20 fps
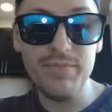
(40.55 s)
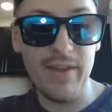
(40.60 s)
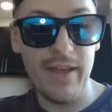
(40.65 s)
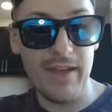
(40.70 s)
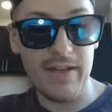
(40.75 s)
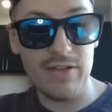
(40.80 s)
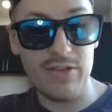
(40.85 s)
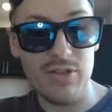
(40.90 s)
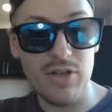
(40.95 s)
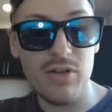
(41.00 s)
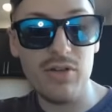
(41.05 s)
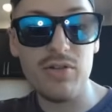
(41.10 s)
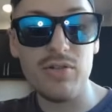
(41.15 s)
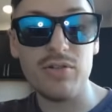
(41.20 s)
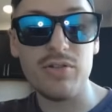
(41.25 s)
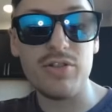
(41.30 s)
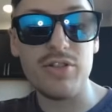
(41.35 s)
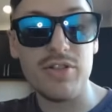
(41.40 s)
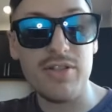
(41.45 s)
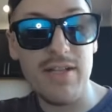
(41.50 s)
And
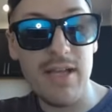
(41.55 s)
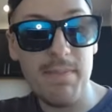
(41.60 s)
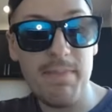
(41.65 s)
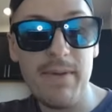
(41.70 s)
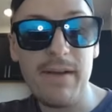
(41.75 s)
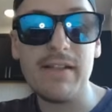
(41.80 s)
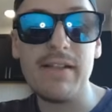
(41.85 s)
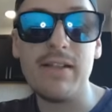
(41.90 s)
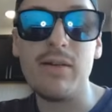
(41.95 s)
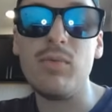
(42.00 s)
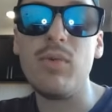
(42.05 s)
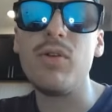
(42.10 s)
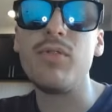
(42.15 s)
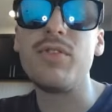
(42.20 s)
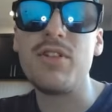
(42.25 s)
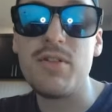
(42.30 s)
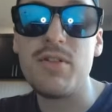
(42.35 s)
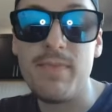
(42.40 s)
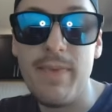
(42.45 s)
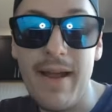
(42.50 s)
Doge typically will
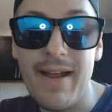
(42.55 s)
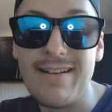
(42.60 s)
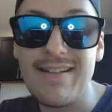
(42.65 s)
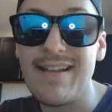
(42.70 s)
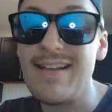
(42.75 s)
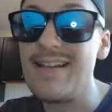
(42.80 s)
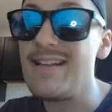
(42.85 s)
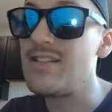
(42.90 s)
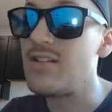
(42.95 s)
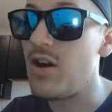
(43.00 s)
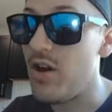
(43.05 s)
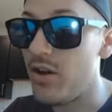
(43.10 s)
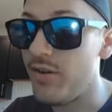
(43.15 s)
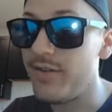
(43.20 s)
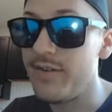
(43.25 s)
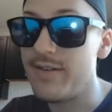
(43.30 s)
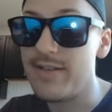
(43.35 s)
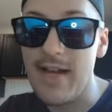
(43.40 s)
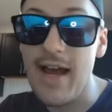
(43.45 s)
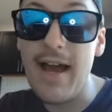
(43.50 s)
respect its
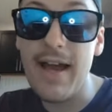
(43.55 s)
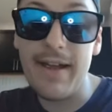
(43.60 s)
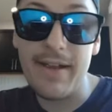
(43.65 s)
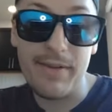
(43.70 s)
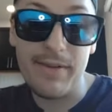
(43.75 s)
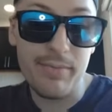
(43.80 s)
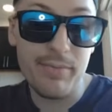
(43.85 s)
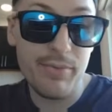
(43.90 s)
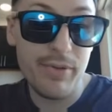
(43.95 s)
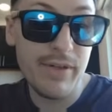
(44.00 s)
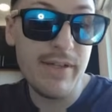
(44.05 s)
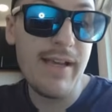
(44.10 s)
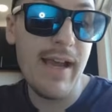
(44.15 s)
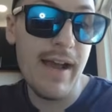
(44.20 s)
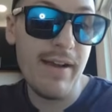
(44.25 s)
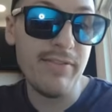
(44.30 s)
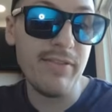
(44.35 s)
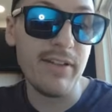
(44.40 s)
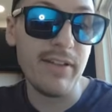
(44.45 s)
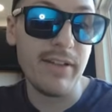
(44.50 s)
RSI pretty
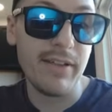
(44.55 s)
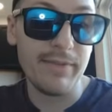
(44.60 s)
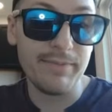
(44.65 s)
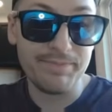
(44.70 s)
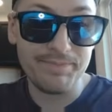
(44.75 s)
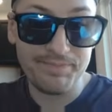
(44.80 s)
heavily.